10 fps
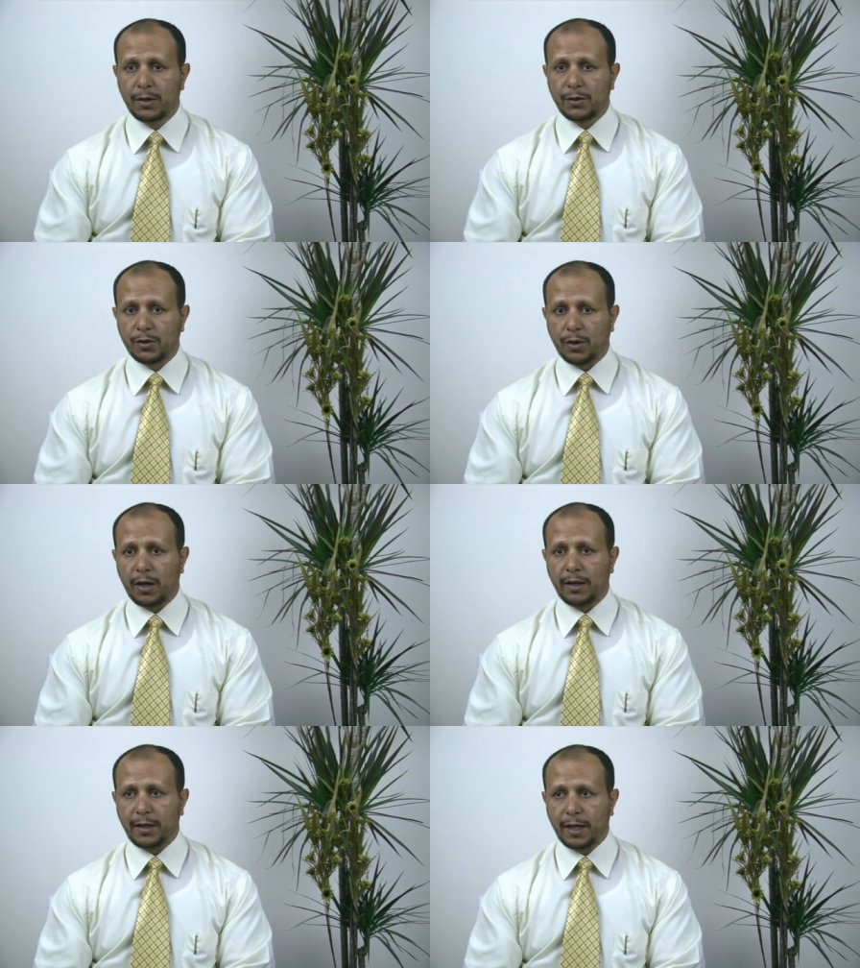So
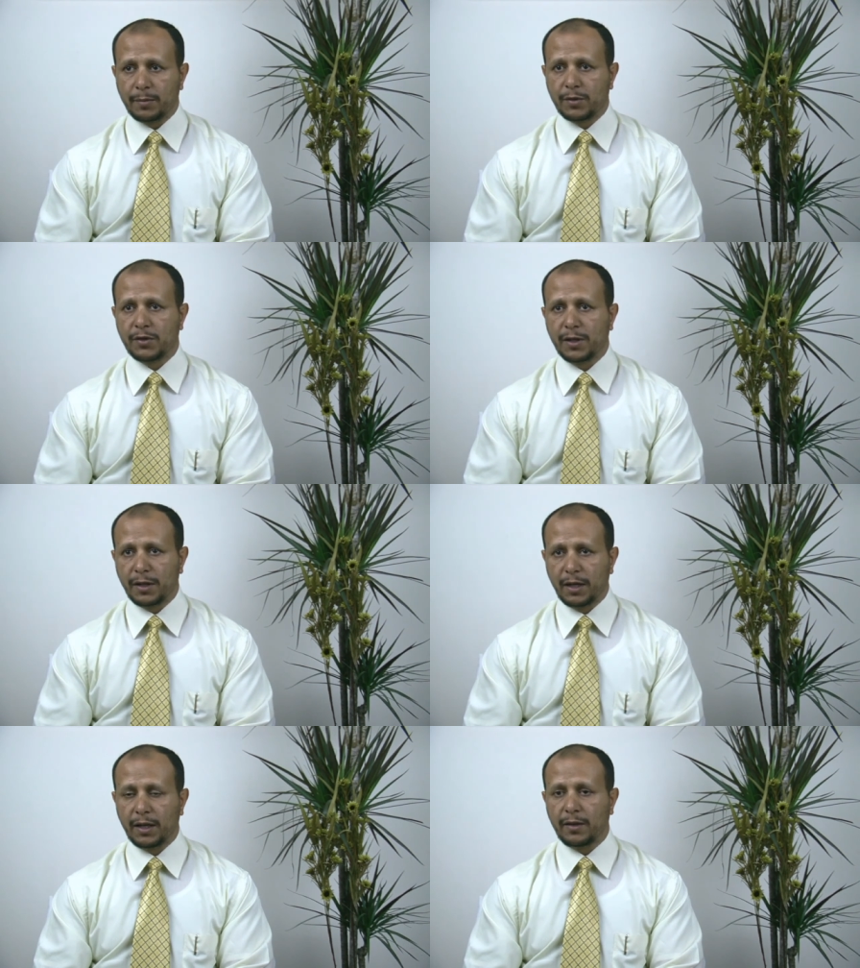I kept
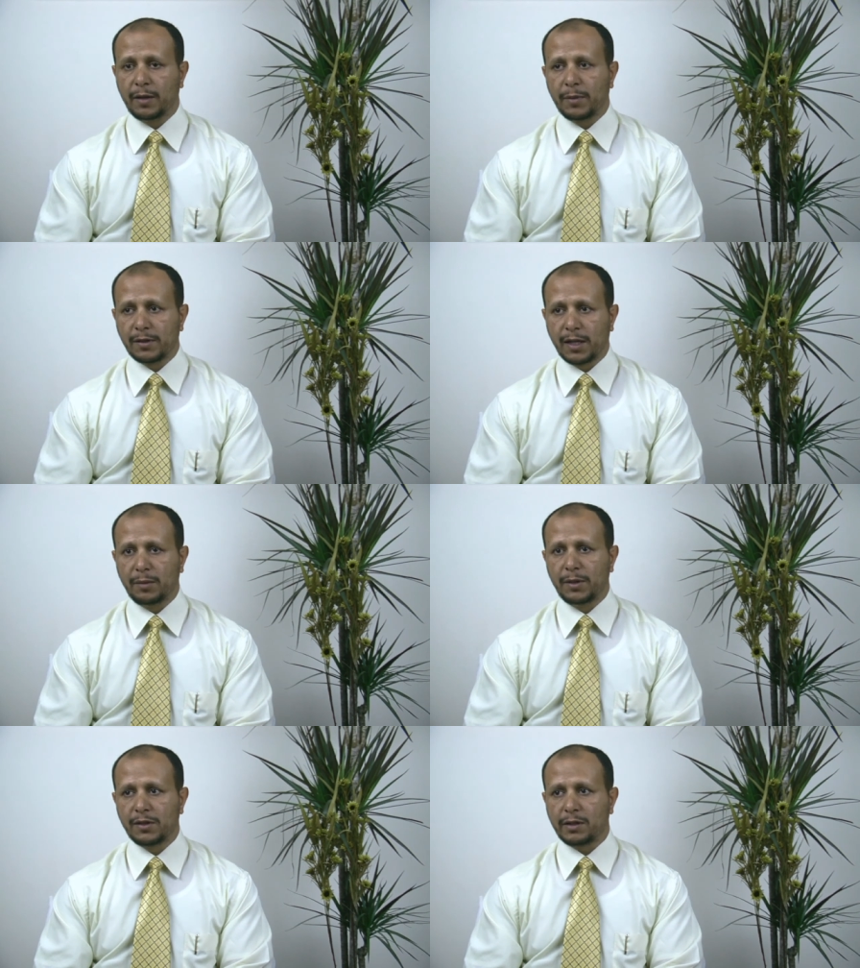sending them
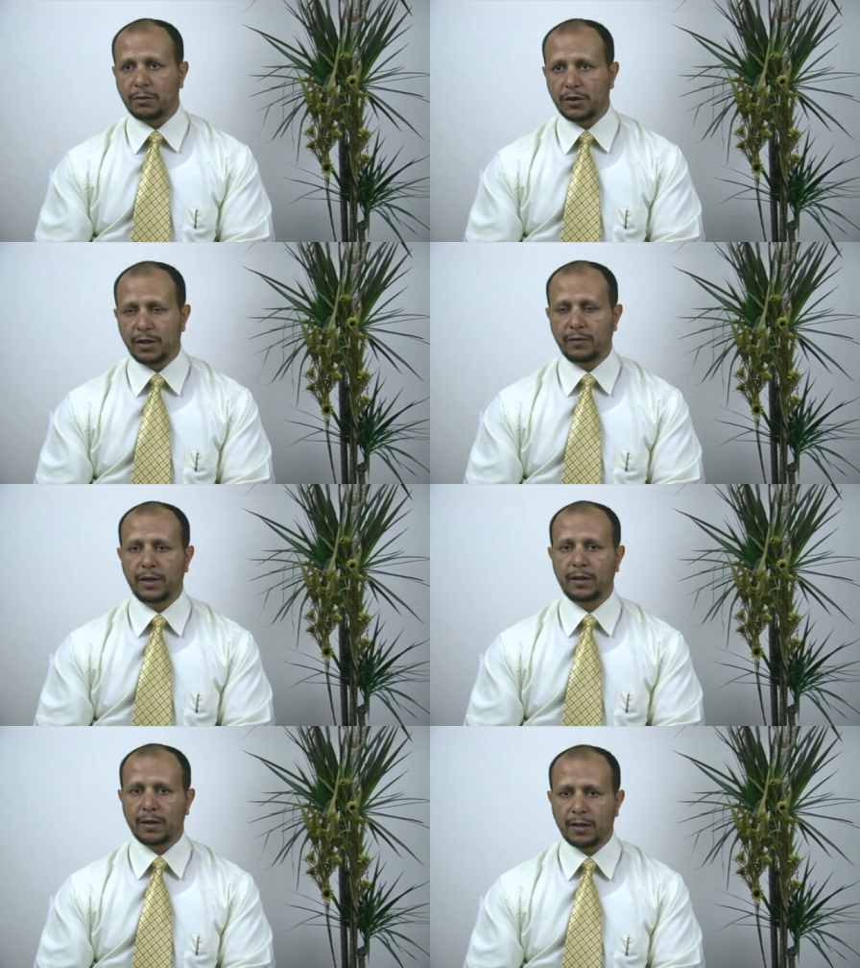assignments and
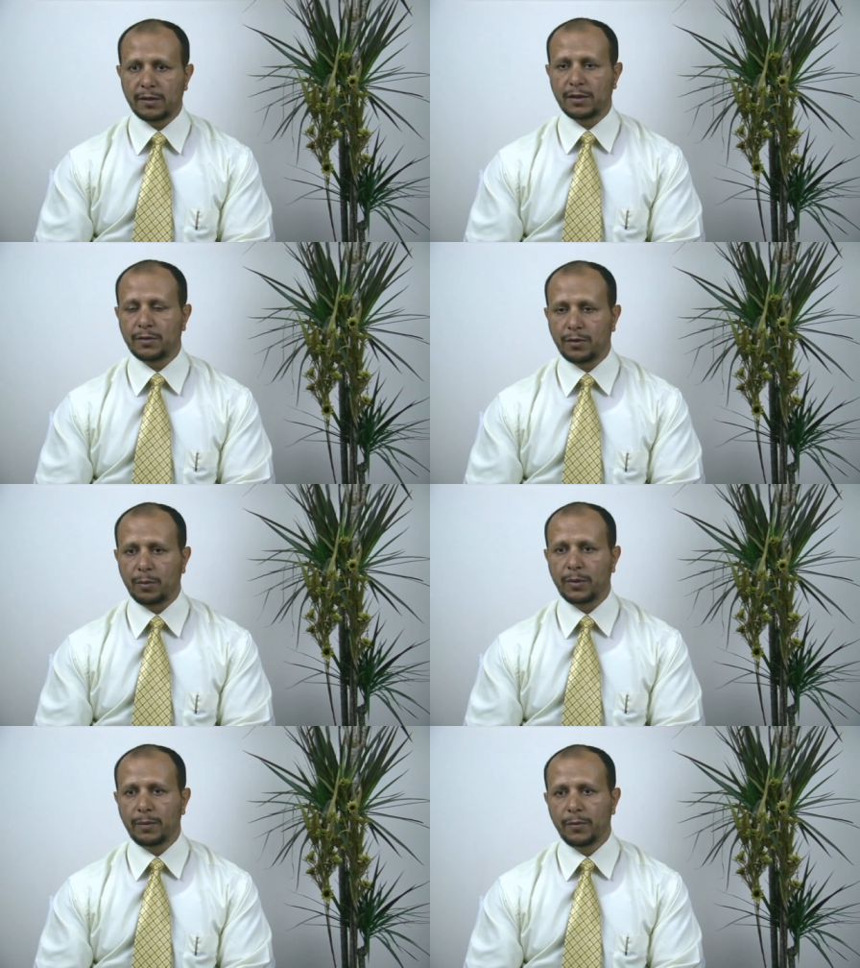receiving answers
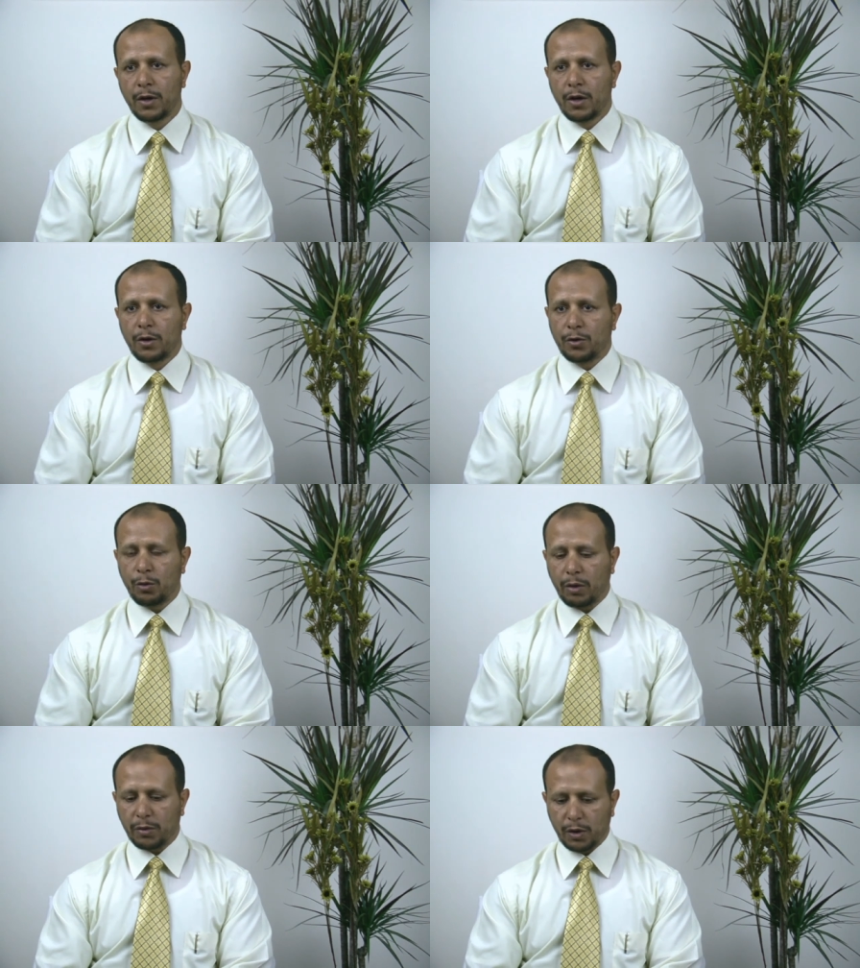from them
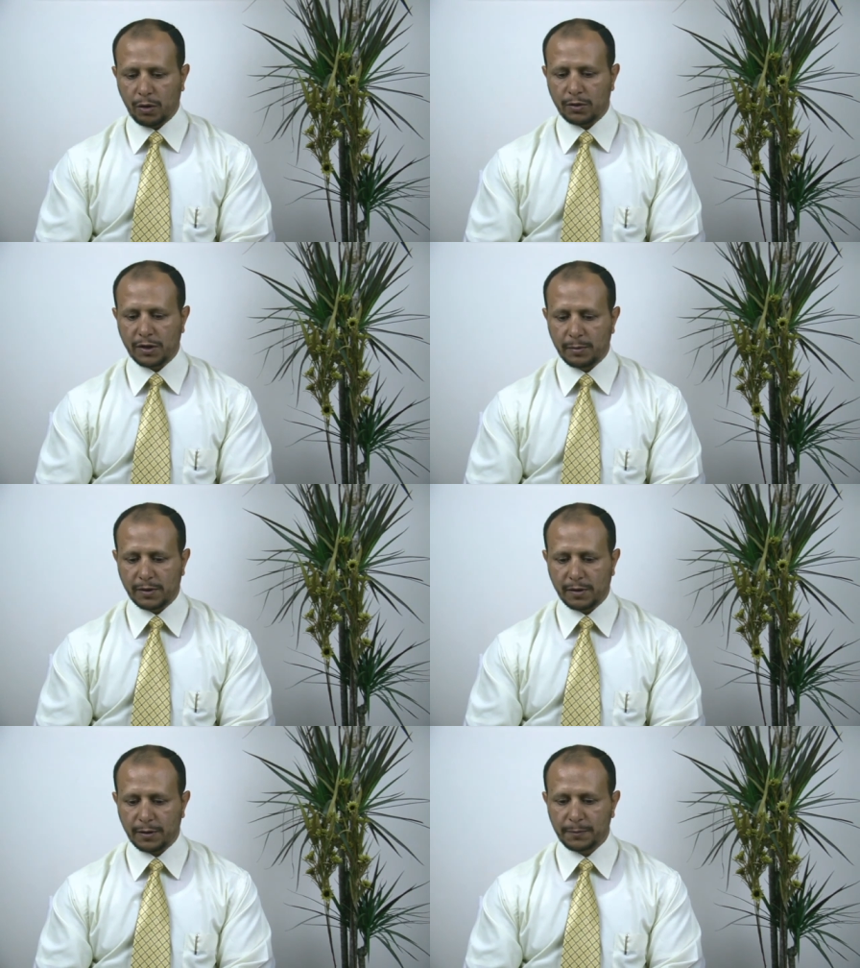throughout the whole
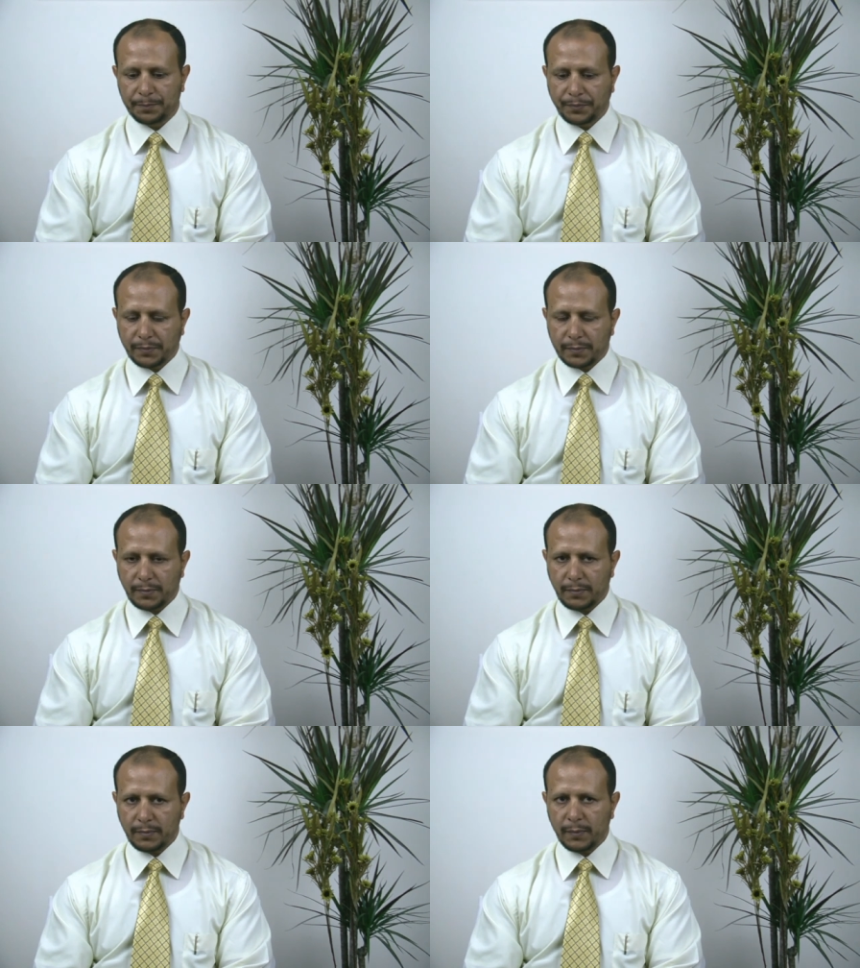semester.
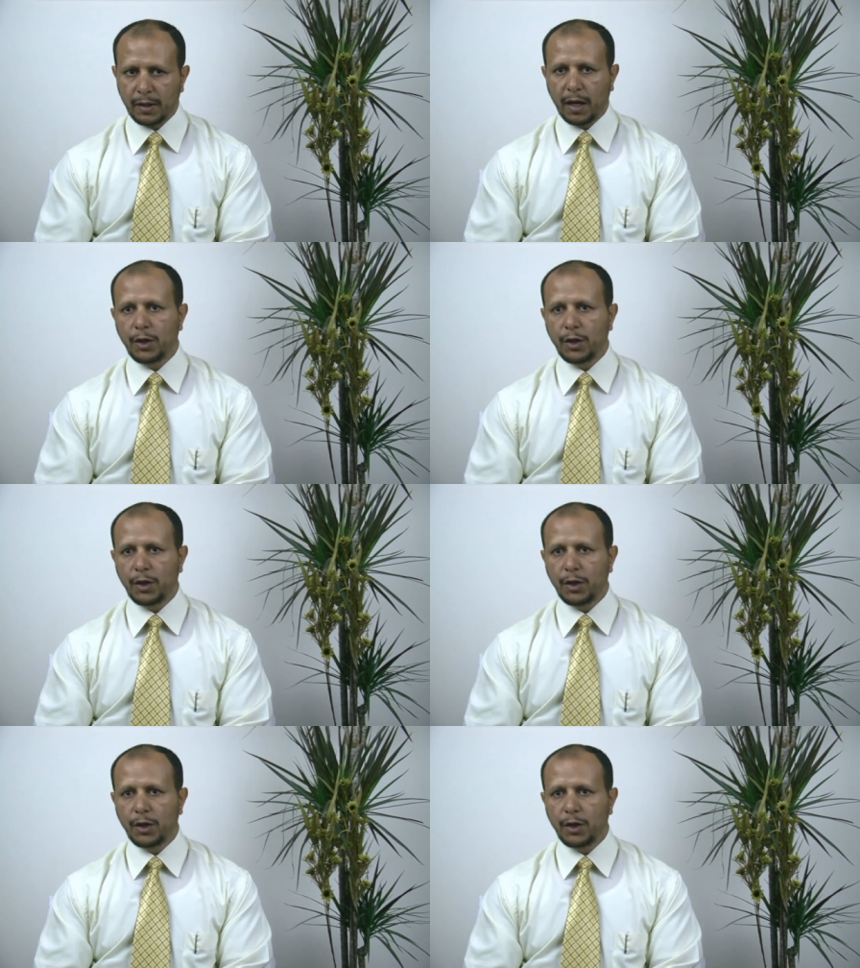I